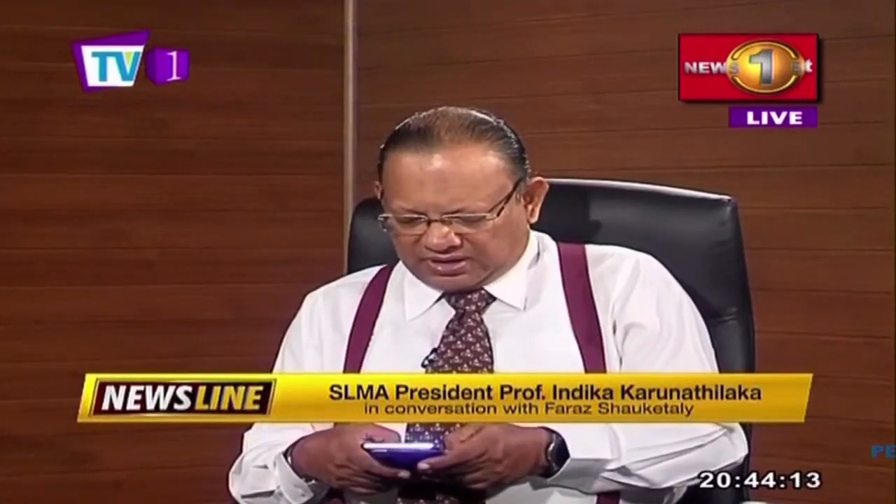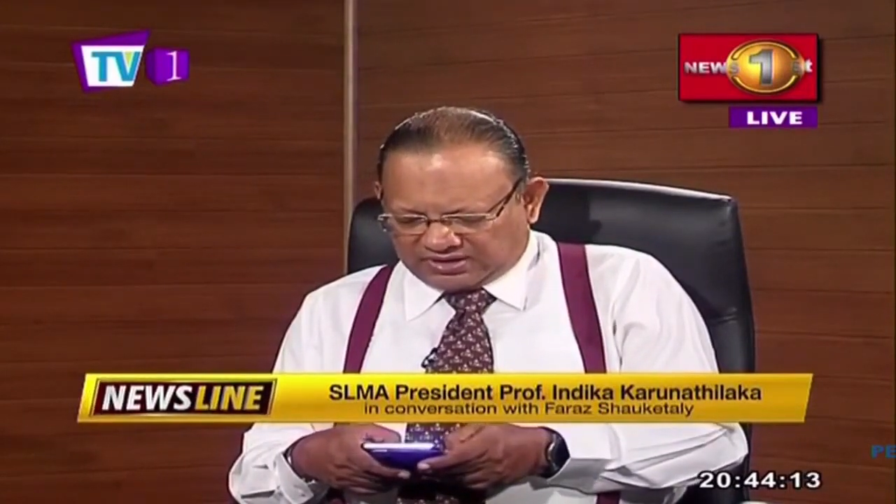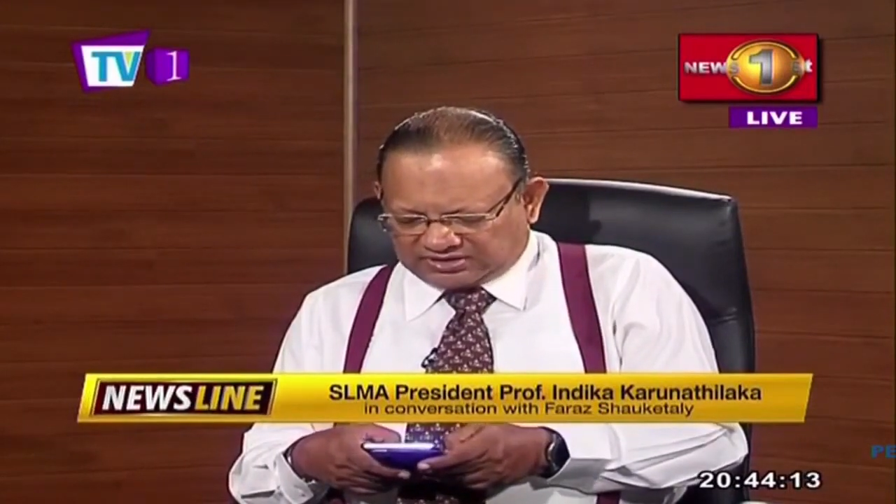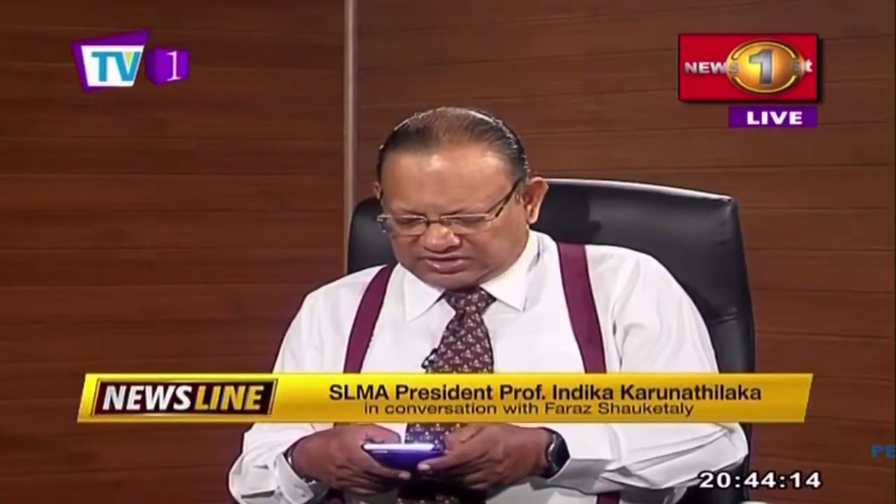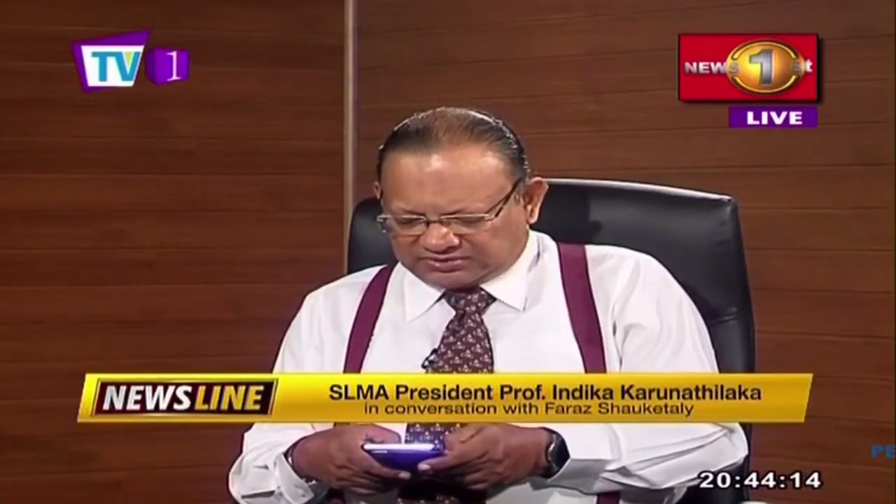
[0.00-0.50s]

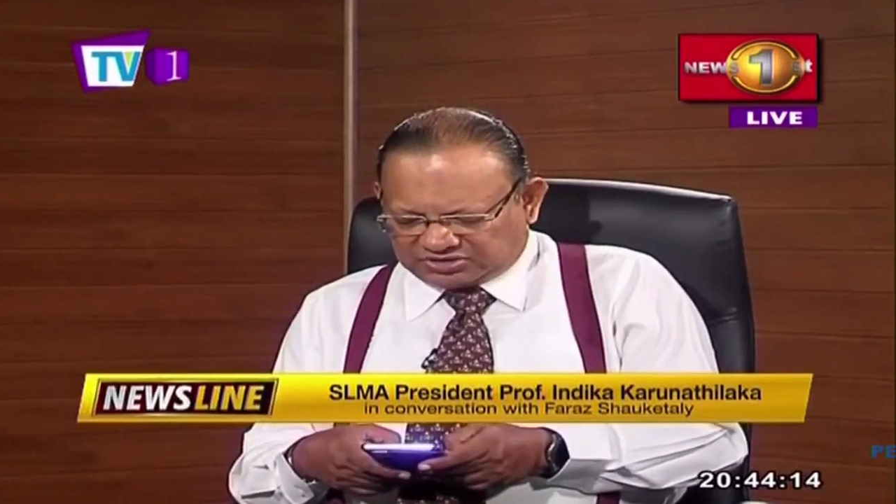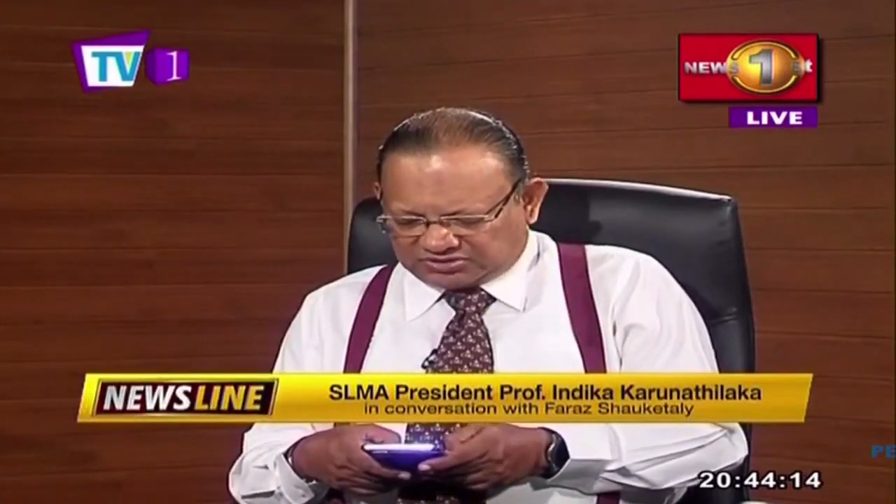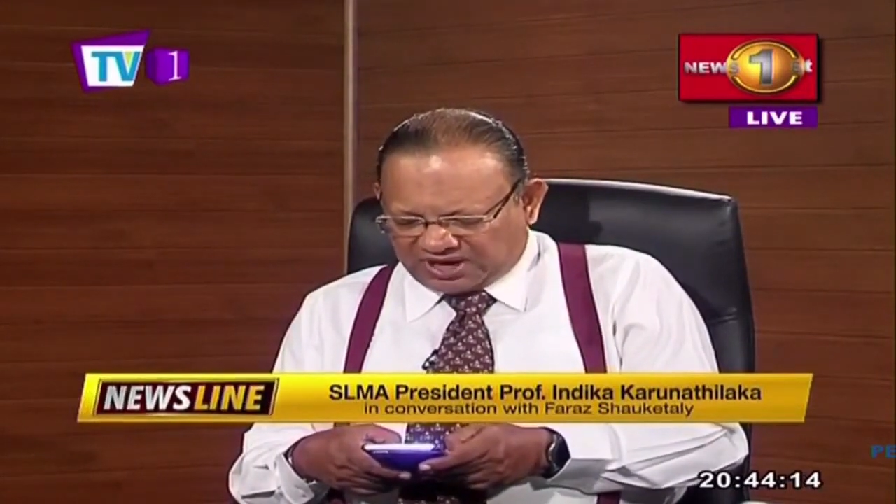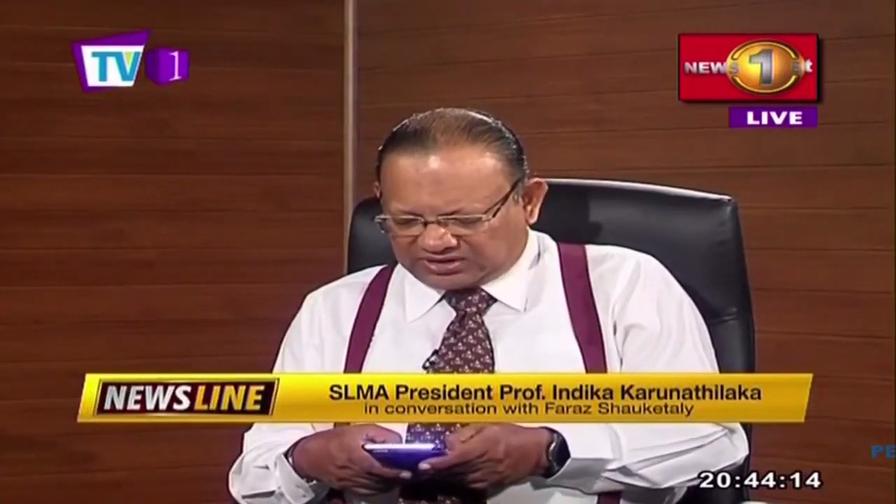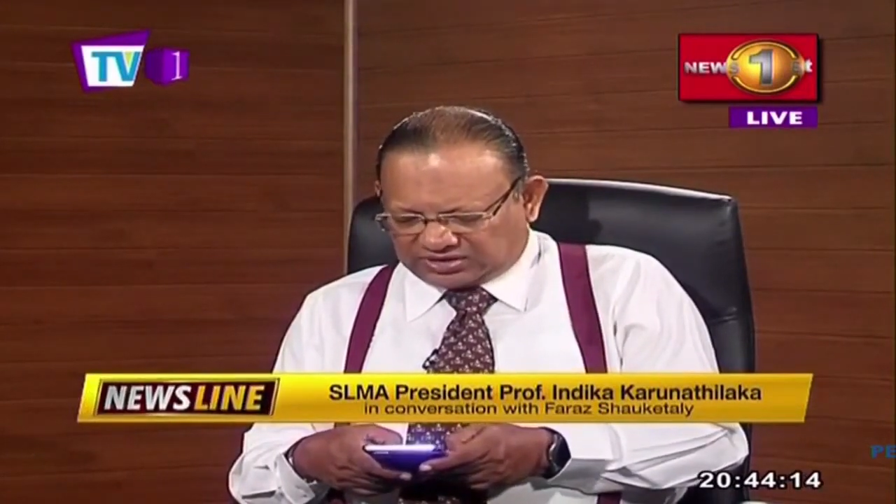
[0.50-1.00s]

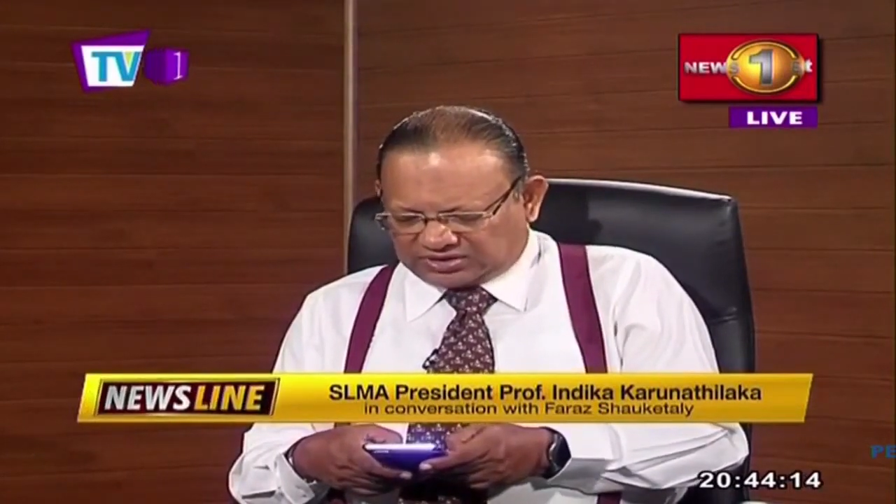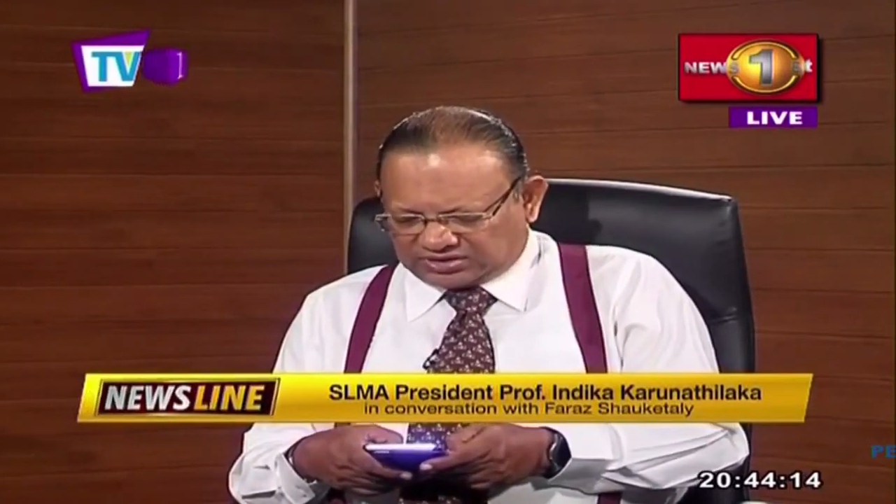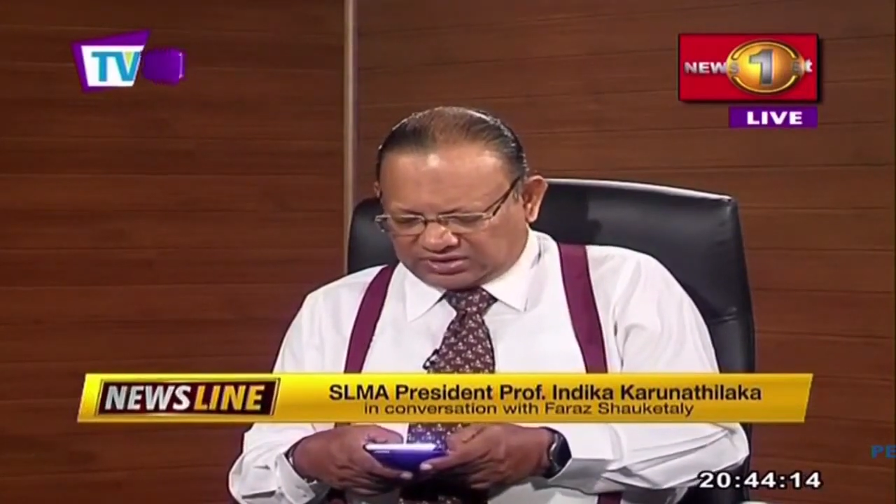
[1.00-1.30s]
asymptomatic